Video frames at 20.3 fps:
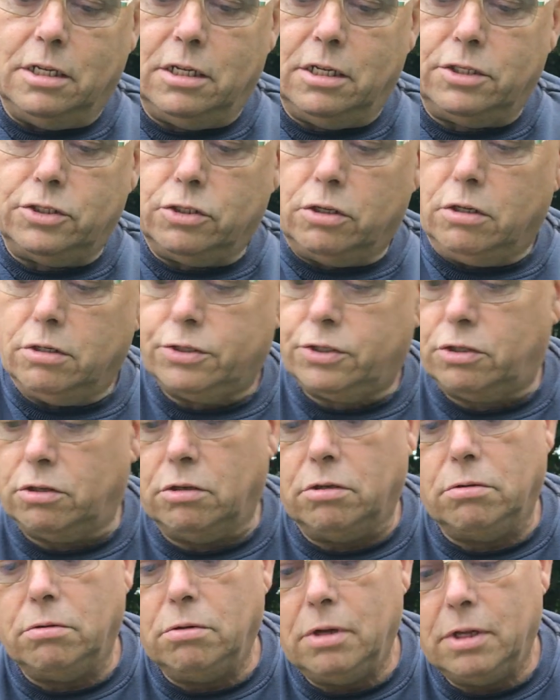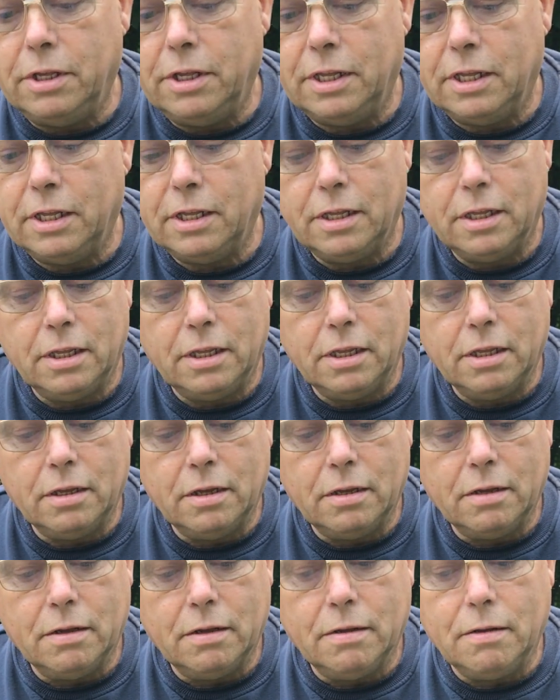And also,
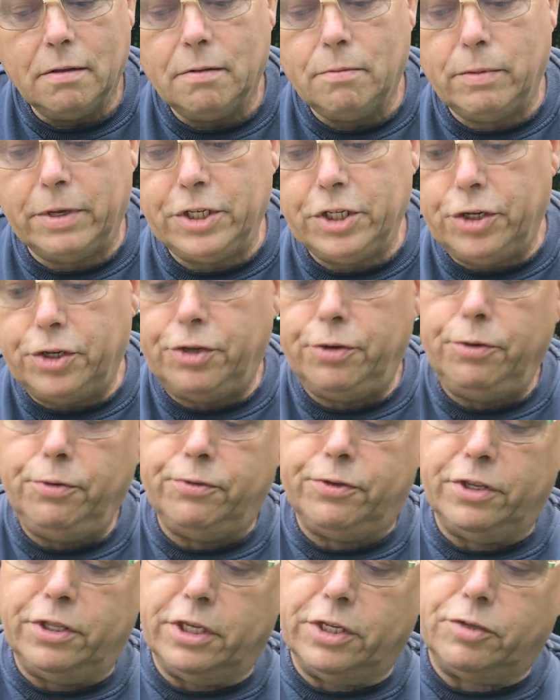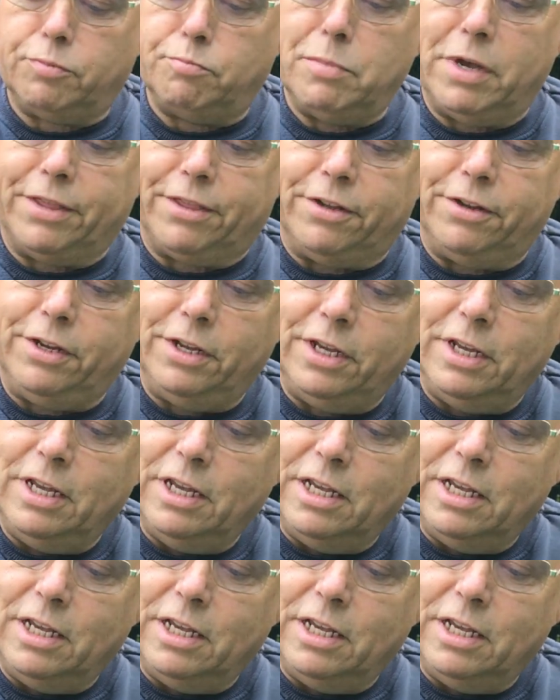when you're using this method,